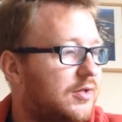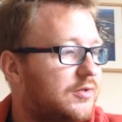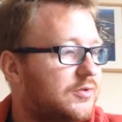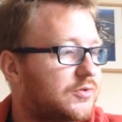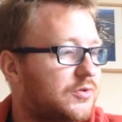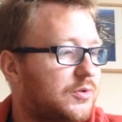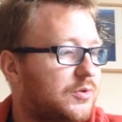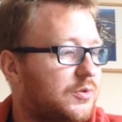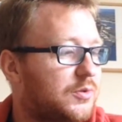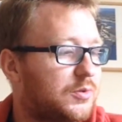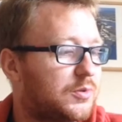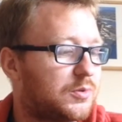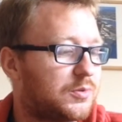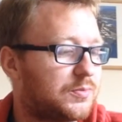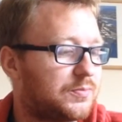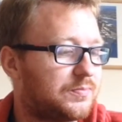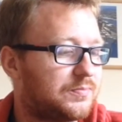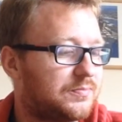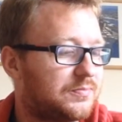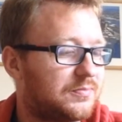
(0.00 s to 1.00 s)
so
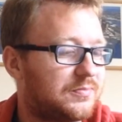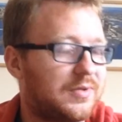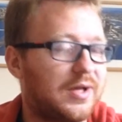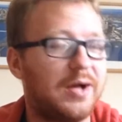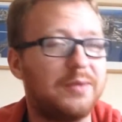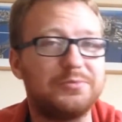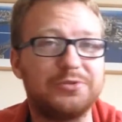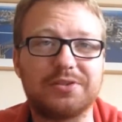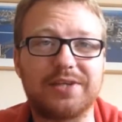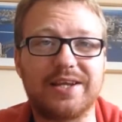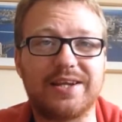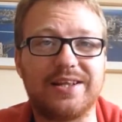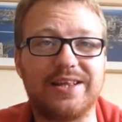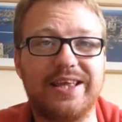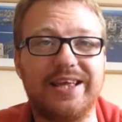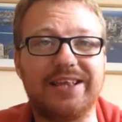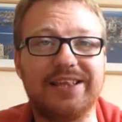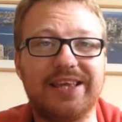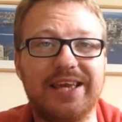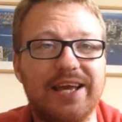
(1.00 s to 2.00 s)
I'm just kind of
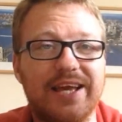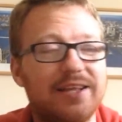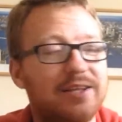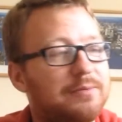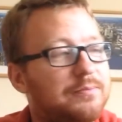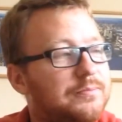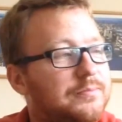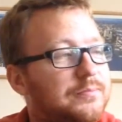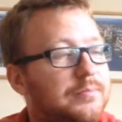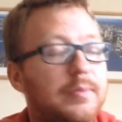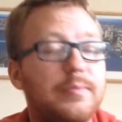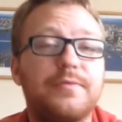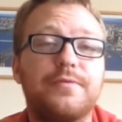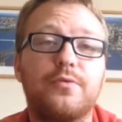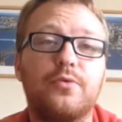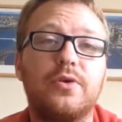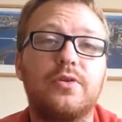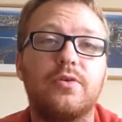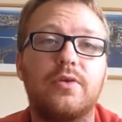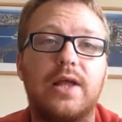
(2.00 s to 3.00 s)
late in getting them. But
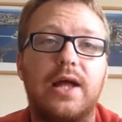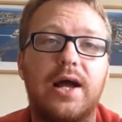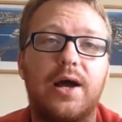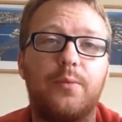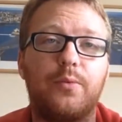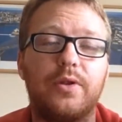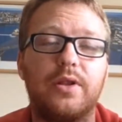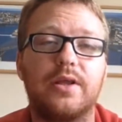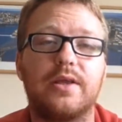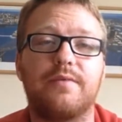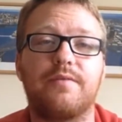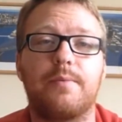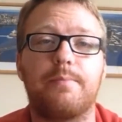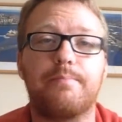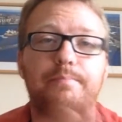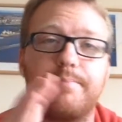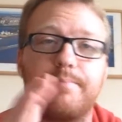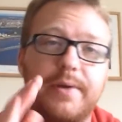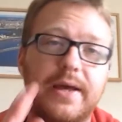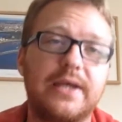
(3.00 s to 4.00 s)
before I do that, I want to give a
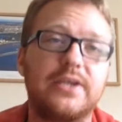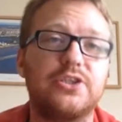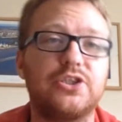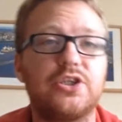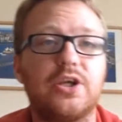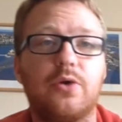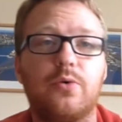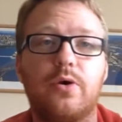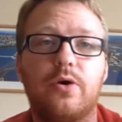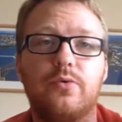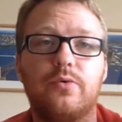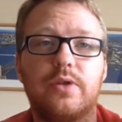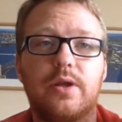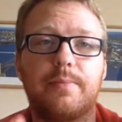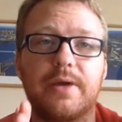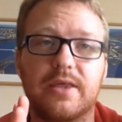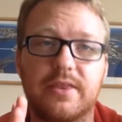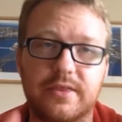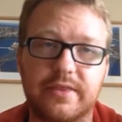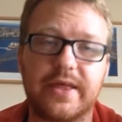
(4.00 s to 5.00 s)
big shout out and a
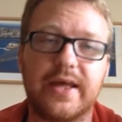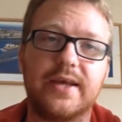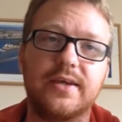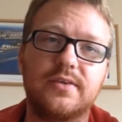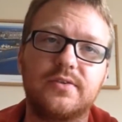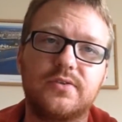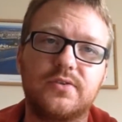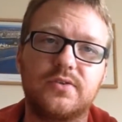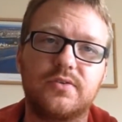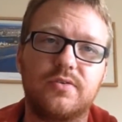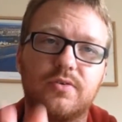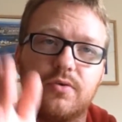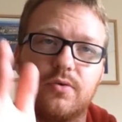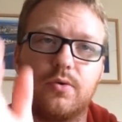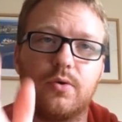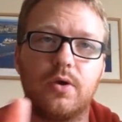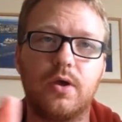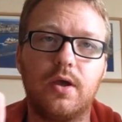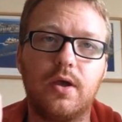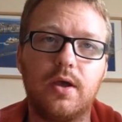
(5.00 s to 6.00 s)
big thanks
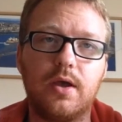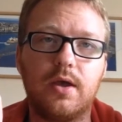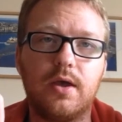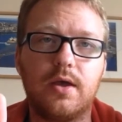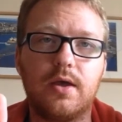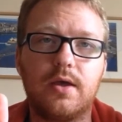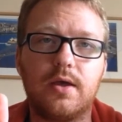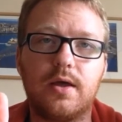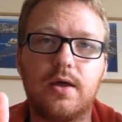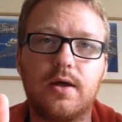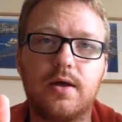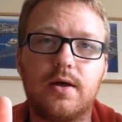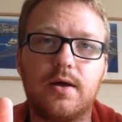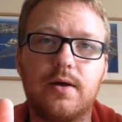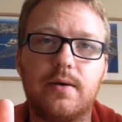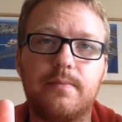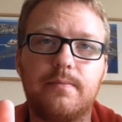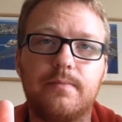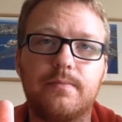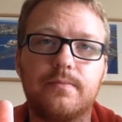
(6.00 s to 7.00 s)
to
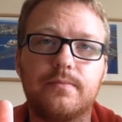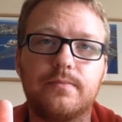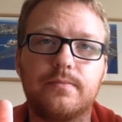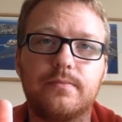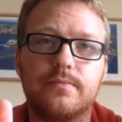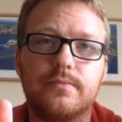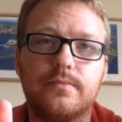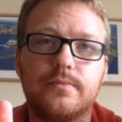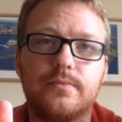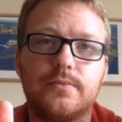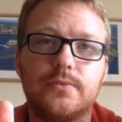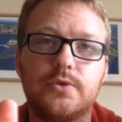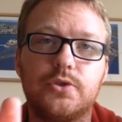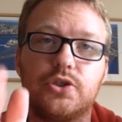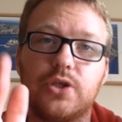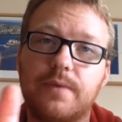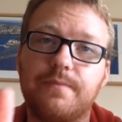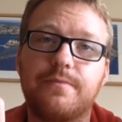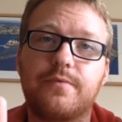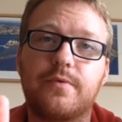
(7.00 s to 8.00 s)
um,
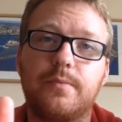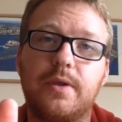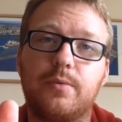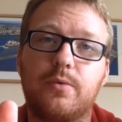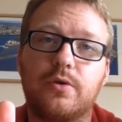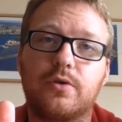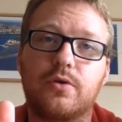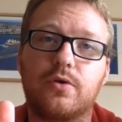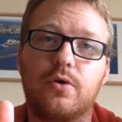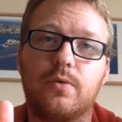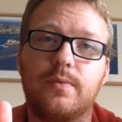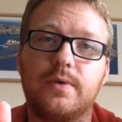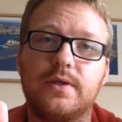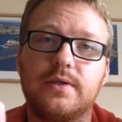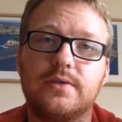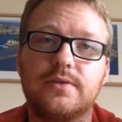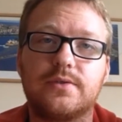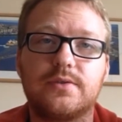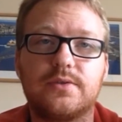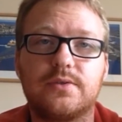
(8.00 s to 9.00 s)
Jim from A1
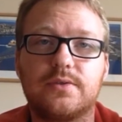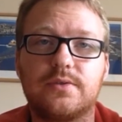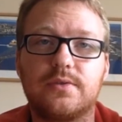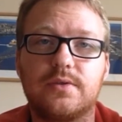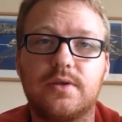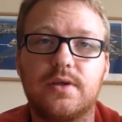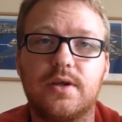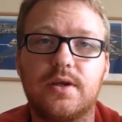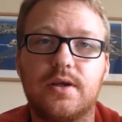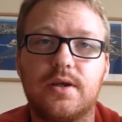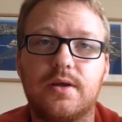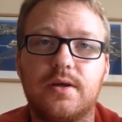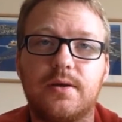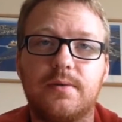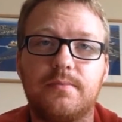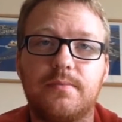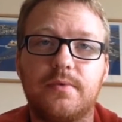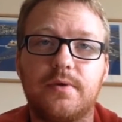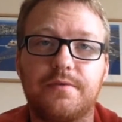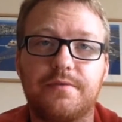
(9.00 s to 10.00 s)
Comics,
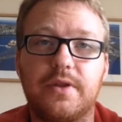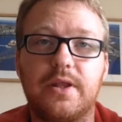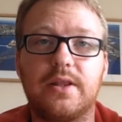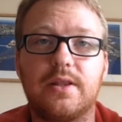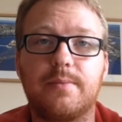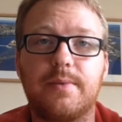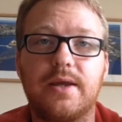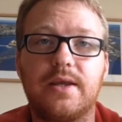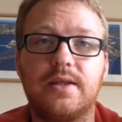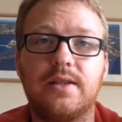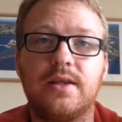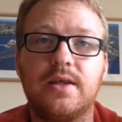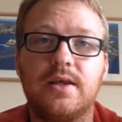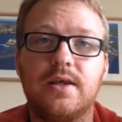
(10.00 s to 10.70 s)
um, a friend of mine.